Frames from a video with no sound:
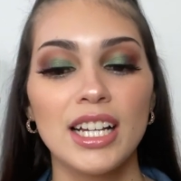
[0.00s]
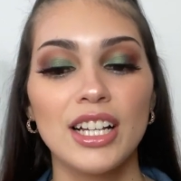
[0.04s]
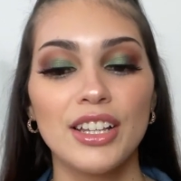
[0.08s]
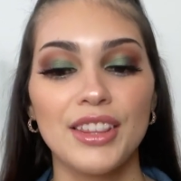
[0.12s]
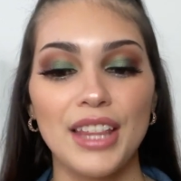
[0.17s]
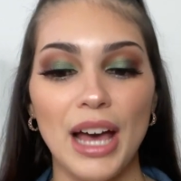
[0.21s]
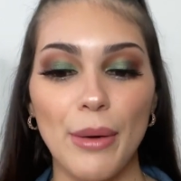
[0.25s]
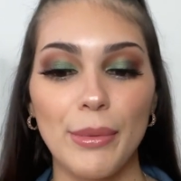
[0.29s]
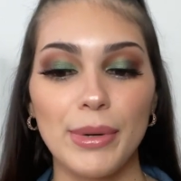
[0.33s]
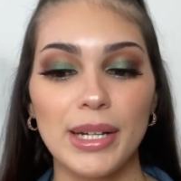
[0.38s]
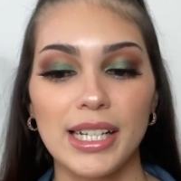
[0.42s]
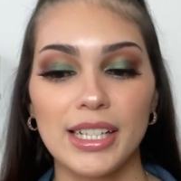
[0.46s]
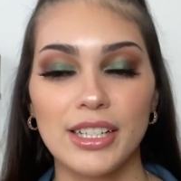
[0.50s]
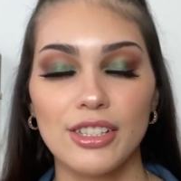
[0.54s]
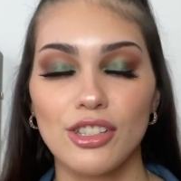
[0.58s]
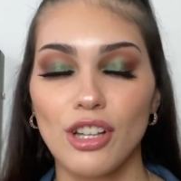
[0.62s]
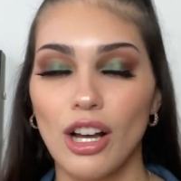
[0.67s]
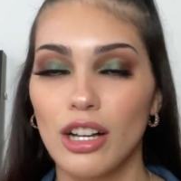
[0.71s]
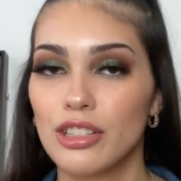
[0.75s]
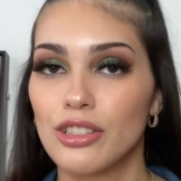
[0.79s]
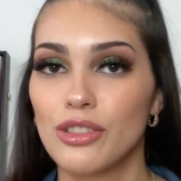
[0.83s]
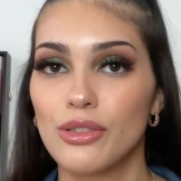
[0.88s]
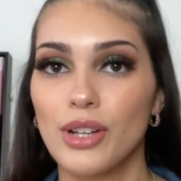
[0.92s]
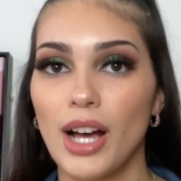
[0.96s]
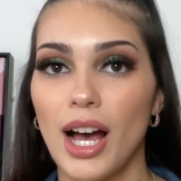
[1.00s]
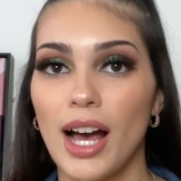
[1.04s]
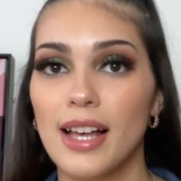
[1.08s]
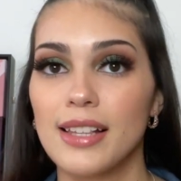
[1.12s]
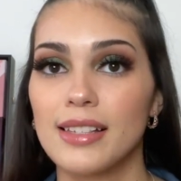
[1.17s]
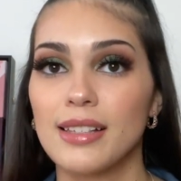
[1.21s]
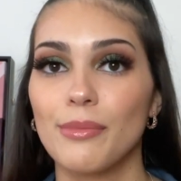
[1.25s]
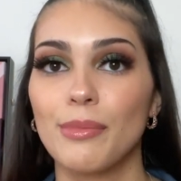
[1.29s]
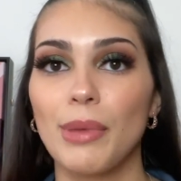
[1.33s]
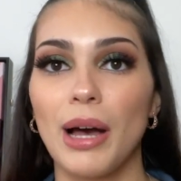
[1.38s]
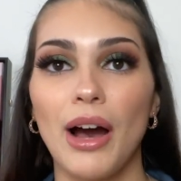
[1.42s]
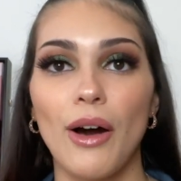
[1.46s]
That way I can talk to you guys
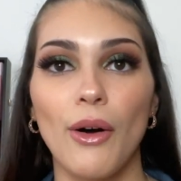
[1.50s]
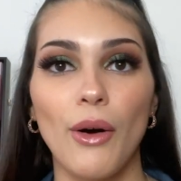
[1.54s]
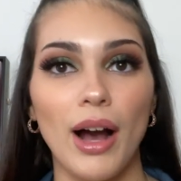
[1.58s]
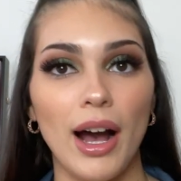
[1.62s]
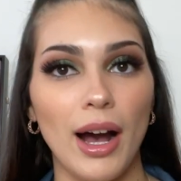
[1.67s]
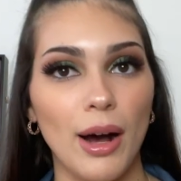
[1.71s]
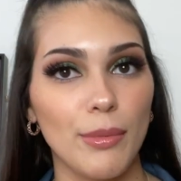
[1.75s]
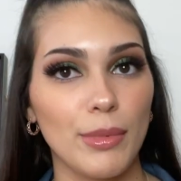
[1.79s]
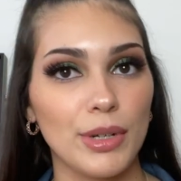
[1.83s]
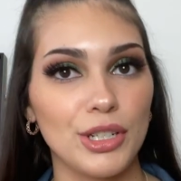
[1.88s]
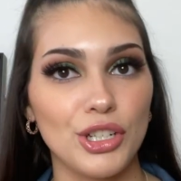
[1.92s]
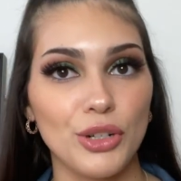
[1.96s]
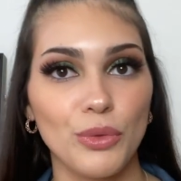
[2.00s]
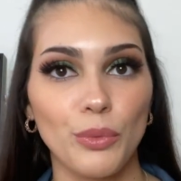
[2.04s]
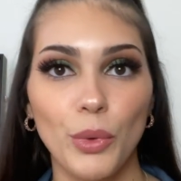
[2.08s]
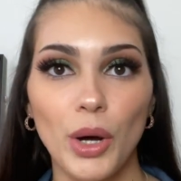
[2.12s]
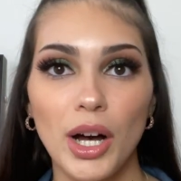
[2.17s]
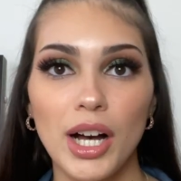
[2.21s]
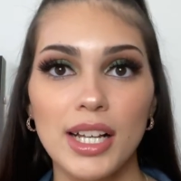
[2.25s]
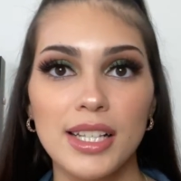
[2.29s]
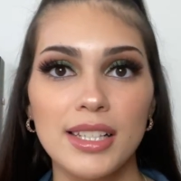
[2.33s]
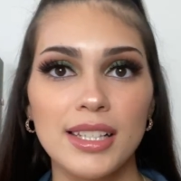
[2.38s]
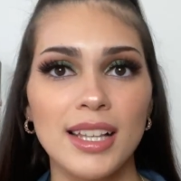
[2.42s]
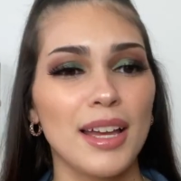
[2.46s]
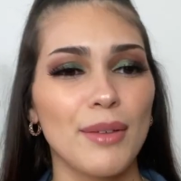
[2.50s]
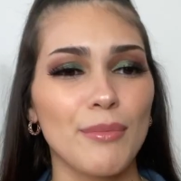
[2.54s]
about how much it was.